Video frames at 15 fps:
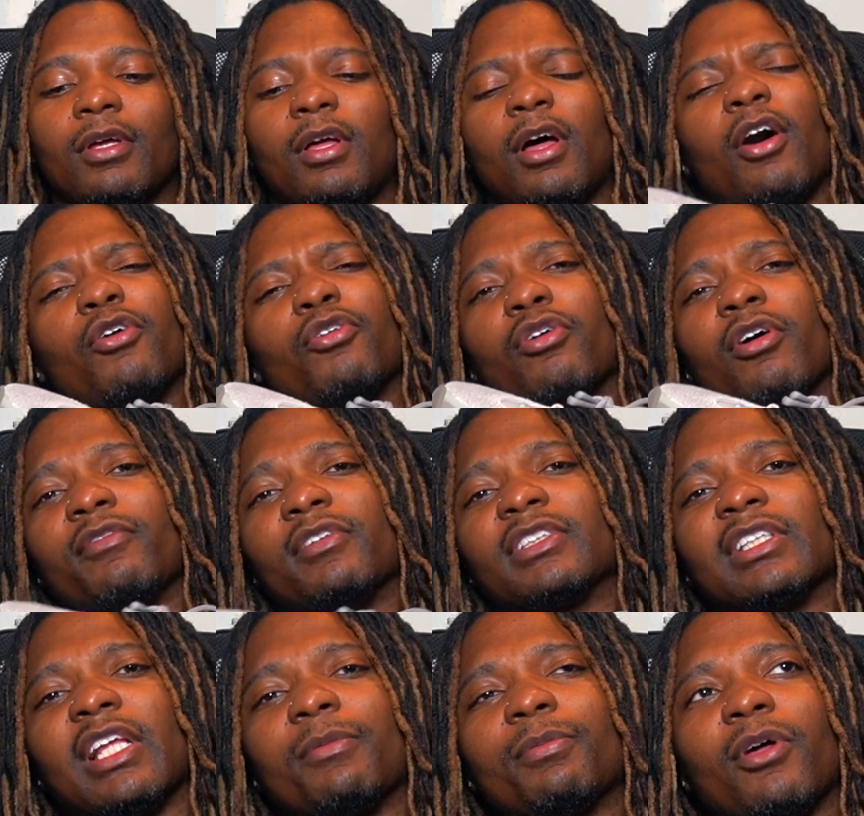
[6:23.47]
I don't know if it's
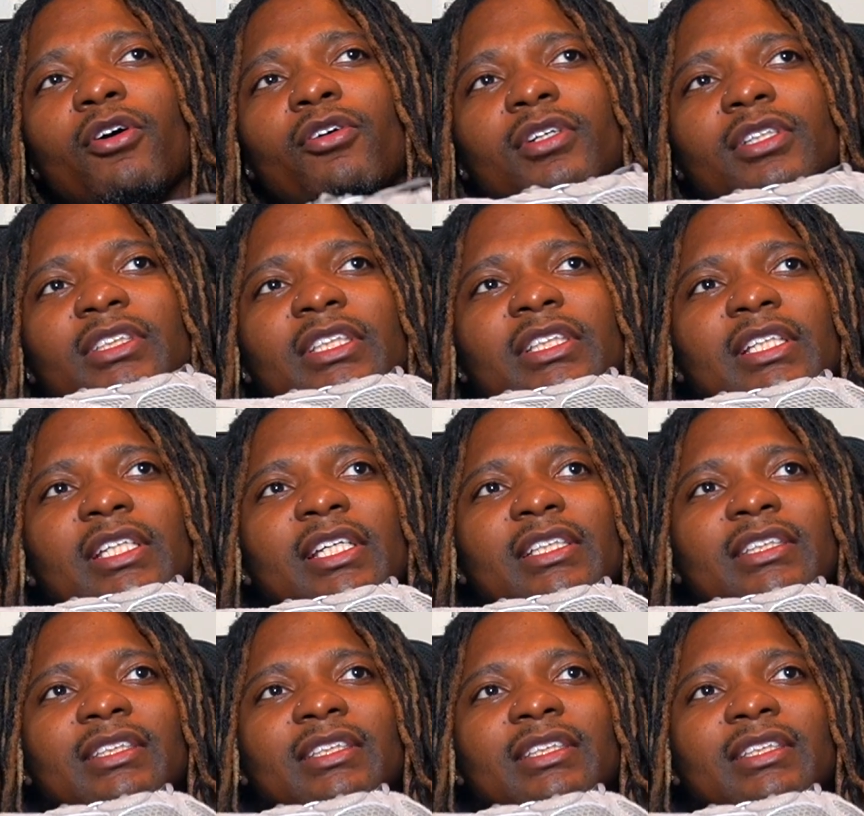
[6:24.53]
slept on because it did